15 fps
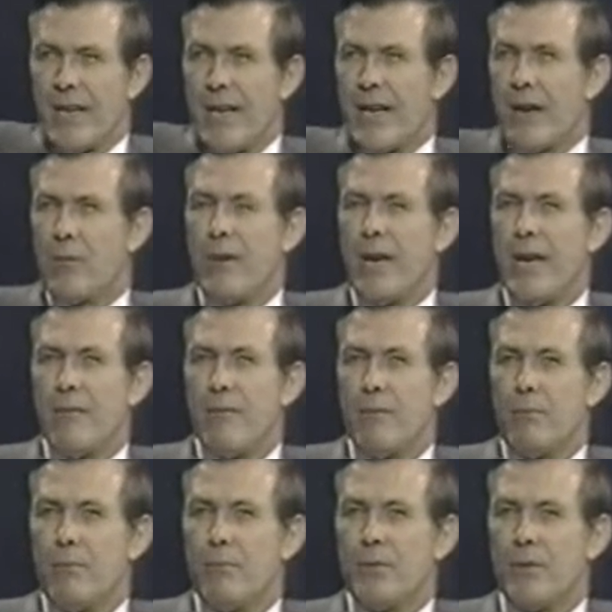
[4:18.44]
at a rate of
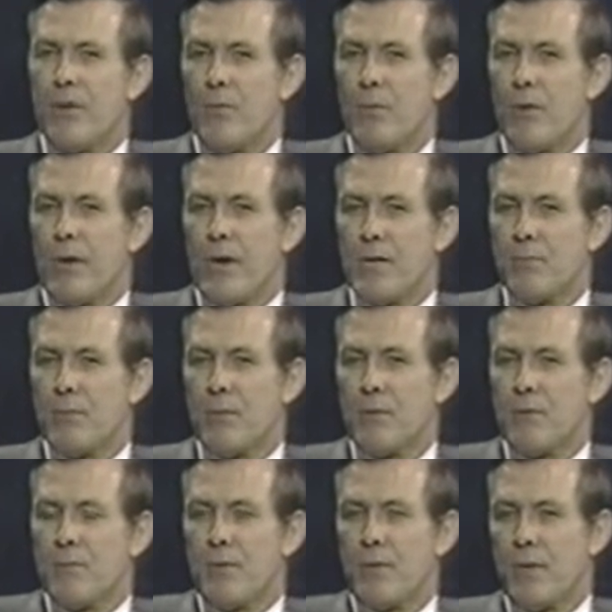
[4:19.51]
a, somewhere, I
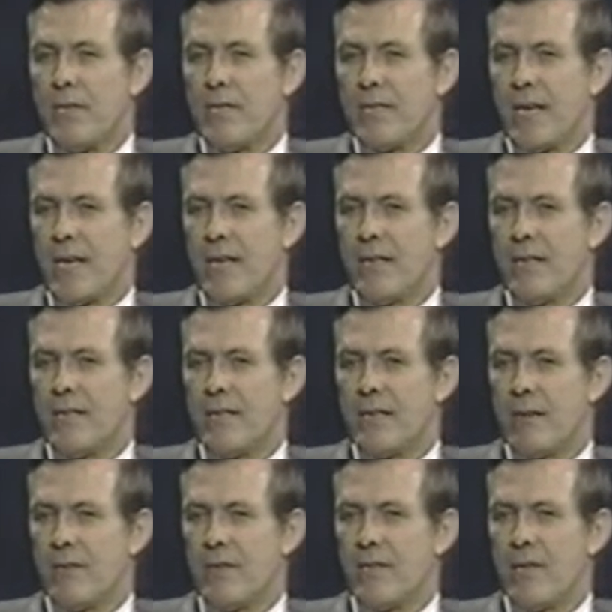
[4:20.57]
suppose, between 10 and
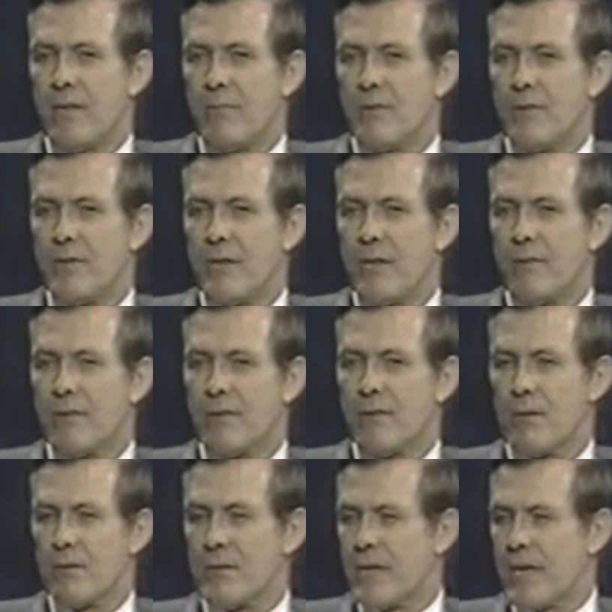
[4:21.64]
17 percent of its
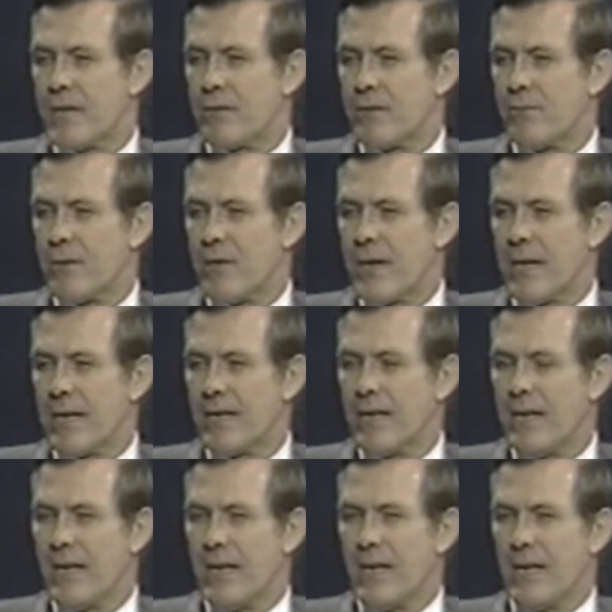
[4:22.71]
gross national product,
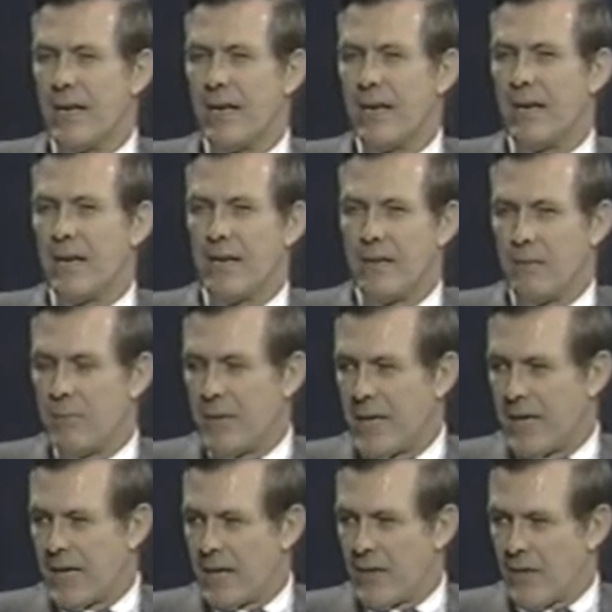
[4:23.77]
uh,
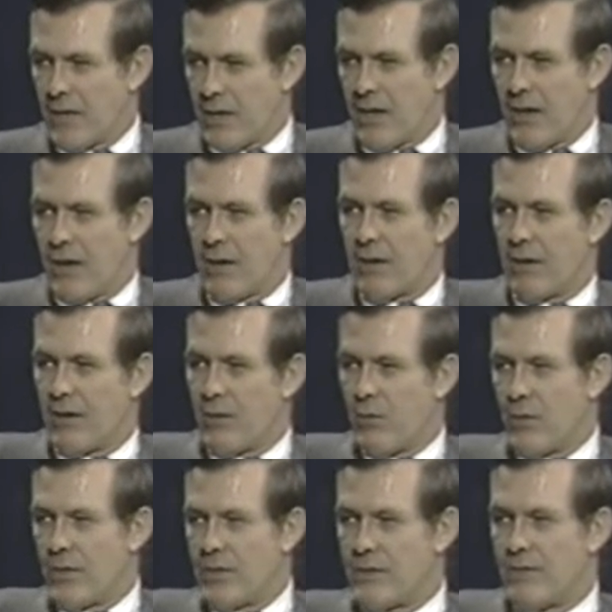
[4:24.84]
depending on the year
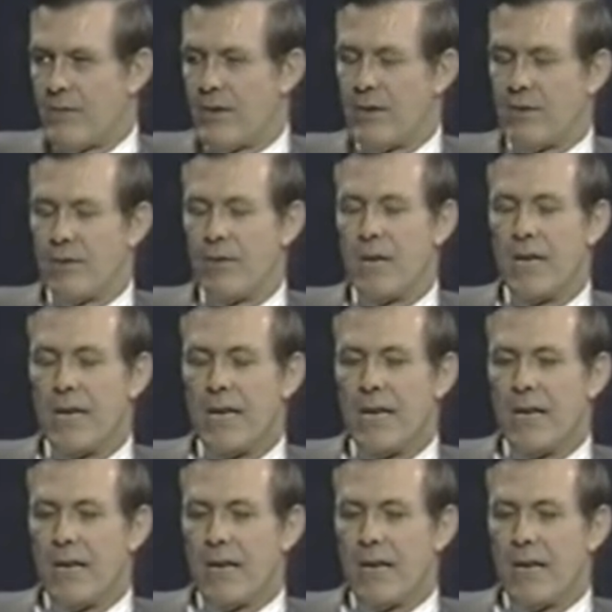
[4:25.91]
and one's view.
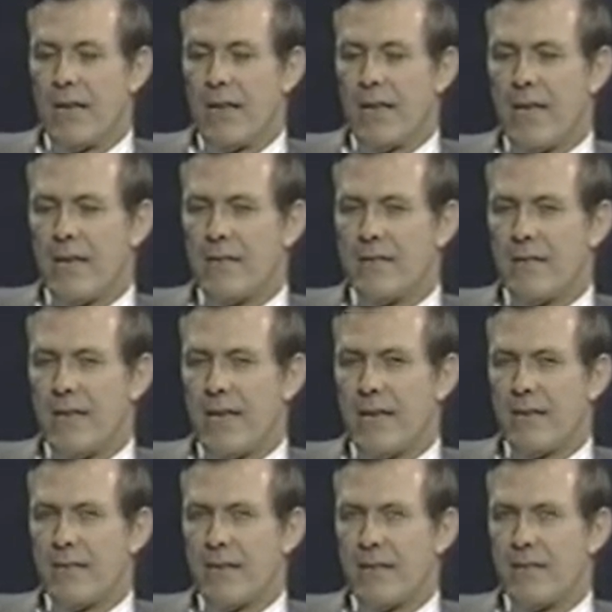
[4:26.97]
That is,
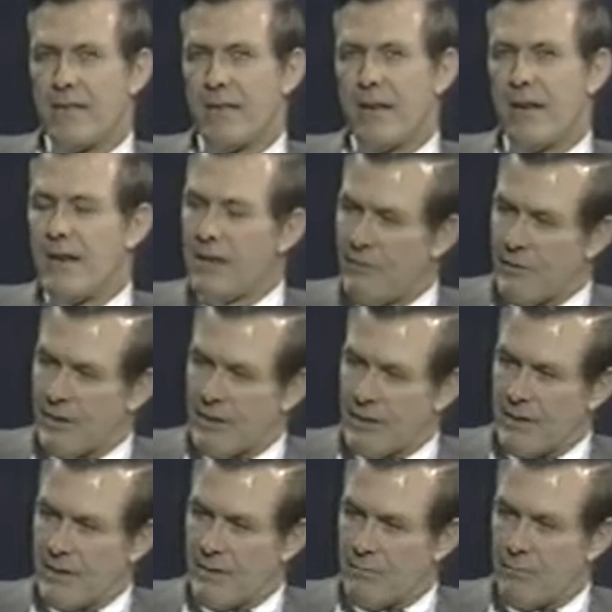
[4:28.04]
that is a
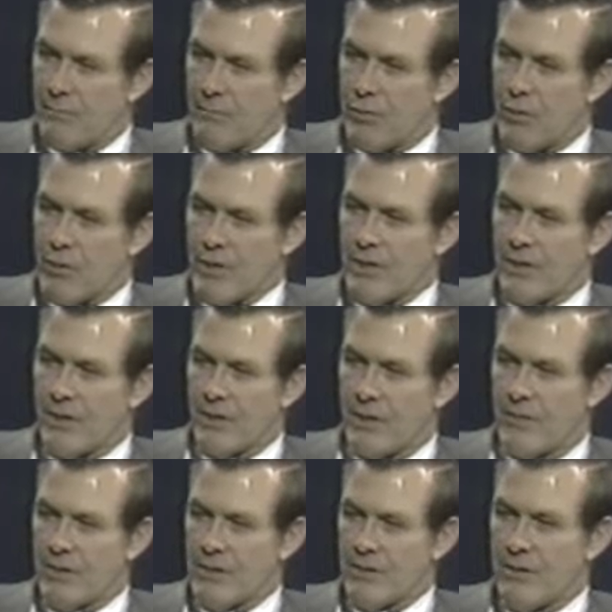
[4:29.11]
significant portion
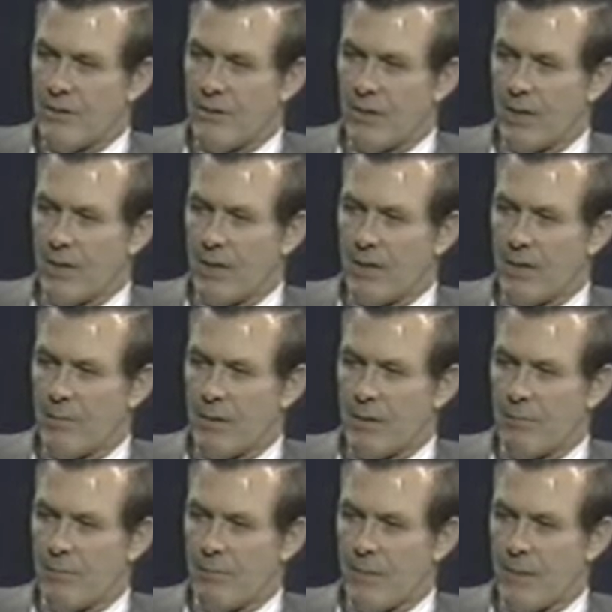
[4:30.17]
of its total
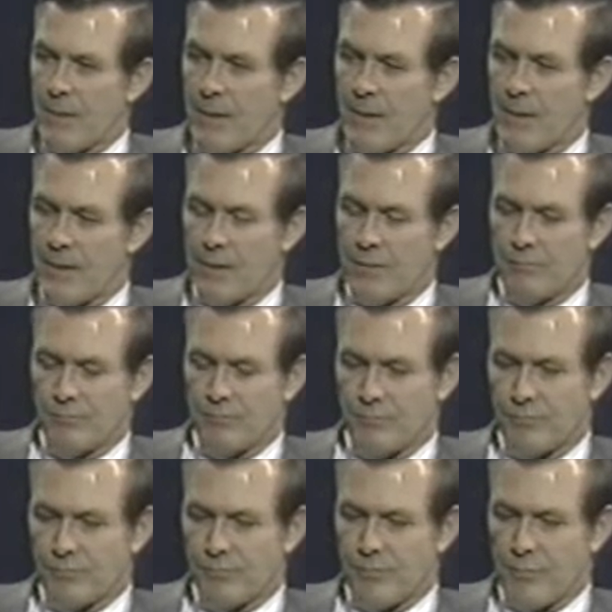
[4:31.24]
economic uh,
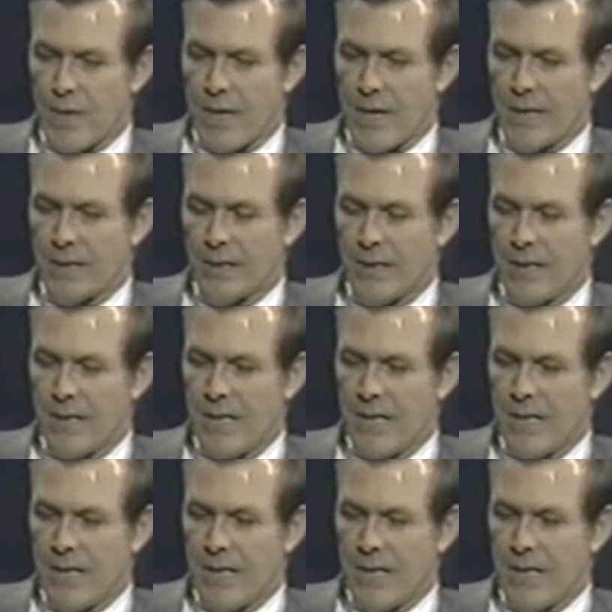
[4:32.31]
product